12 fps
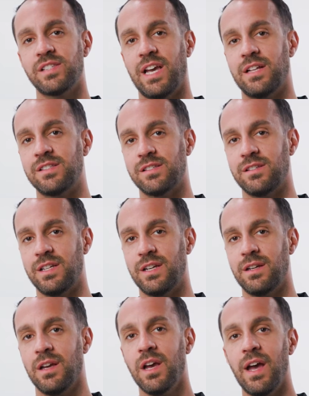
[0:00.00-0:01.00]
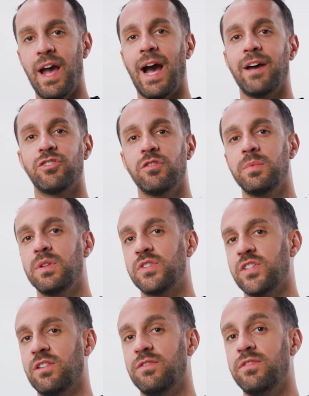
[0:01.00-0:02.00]
canceling
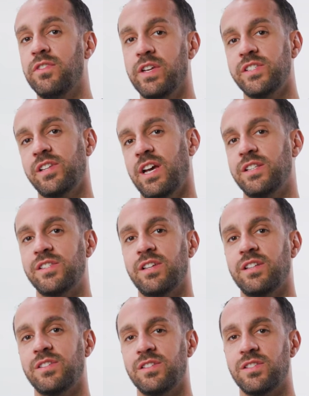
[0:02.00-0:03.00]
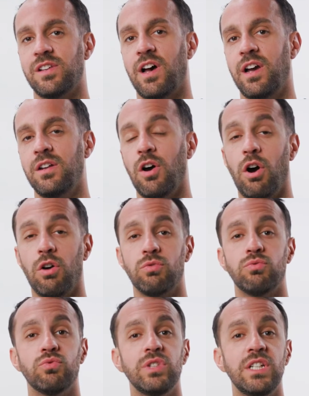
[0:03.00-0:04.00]
attributes of this headset's design are
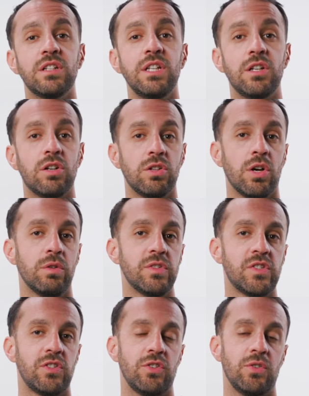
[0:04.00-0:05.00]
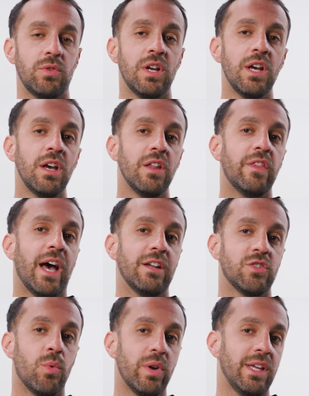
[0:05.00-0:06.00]
really close to that
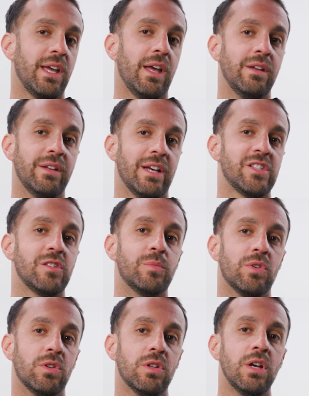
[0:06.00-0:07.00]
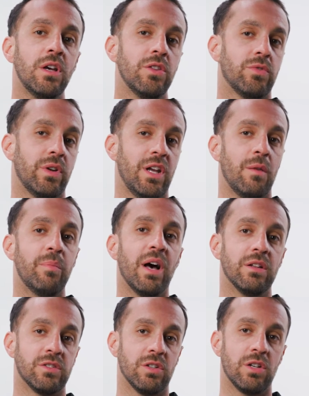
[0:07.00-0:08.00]
28 decibel 3M
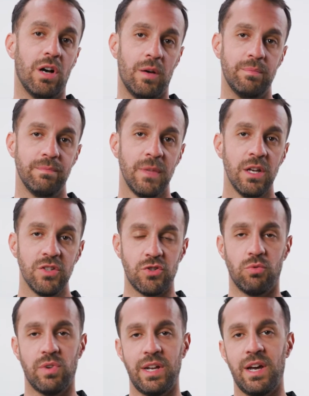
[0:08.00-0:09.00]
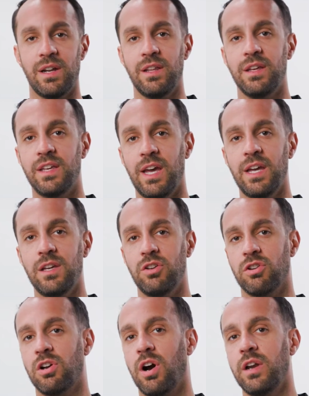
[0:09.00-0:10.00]
Pelter cup. So right out of the gate, you're
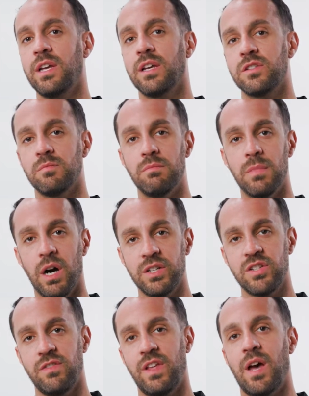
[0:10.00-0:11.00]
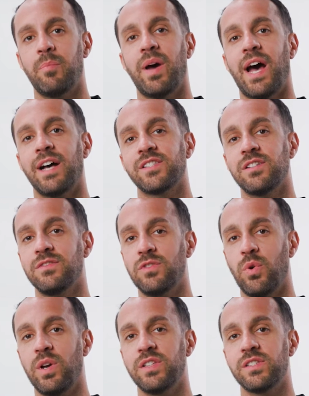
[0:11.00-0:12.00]
cutting as much of that passive
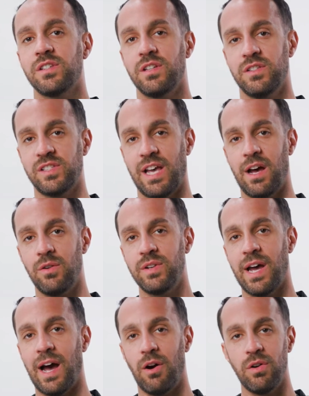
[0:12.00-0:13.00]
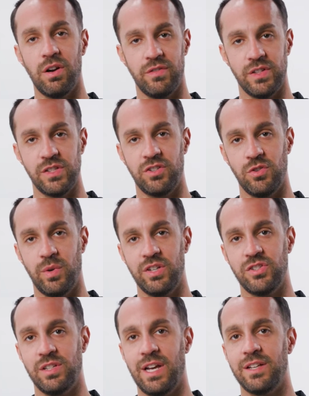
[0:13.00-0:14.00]
noise sound out of the
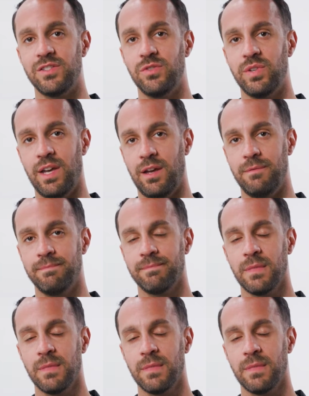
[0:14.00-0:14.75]
situation as you can.